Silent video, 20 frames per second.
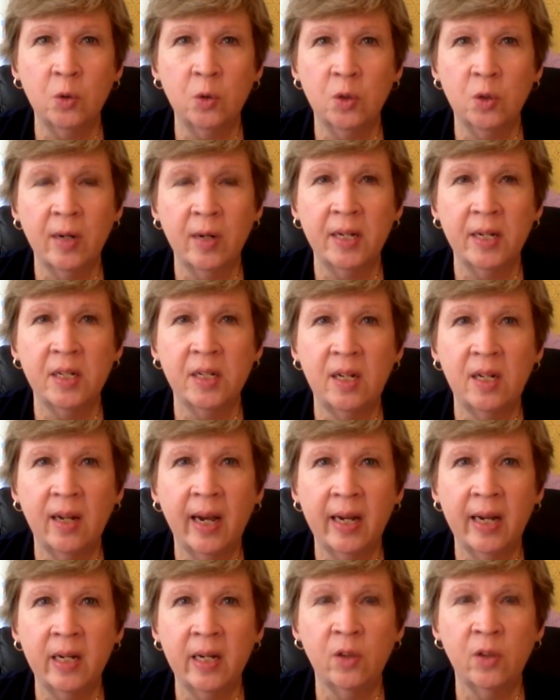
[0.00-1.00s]
to
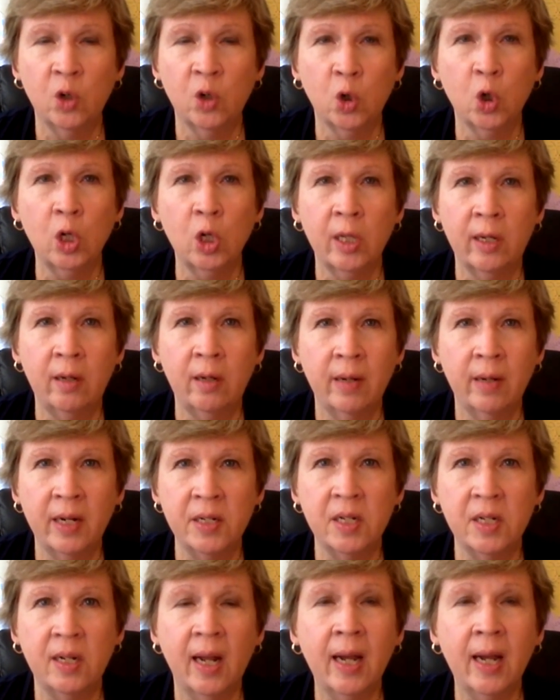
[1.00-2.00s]
1990, the early
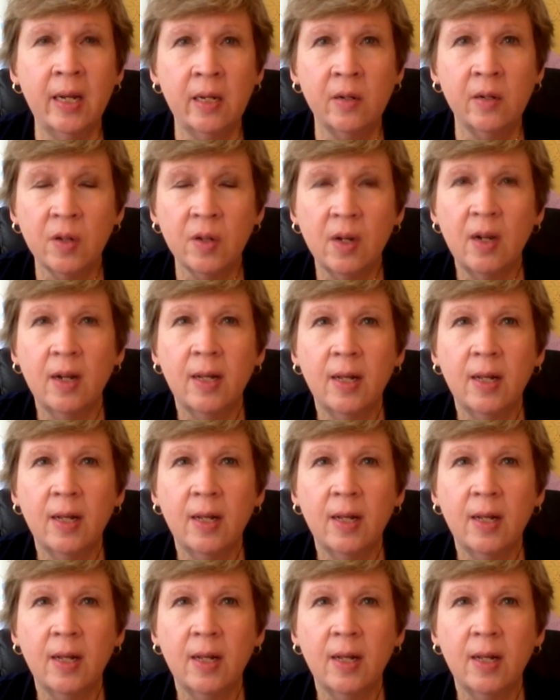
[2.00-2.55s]
1990s.